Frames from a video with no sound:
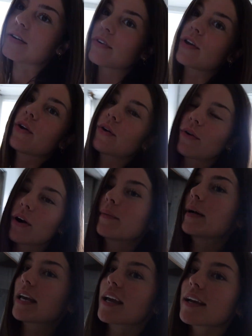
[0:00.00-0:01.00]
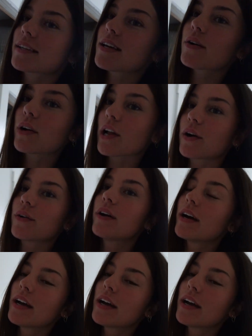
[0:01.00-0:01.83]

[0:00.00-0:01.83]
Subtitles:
if you are making sourdough?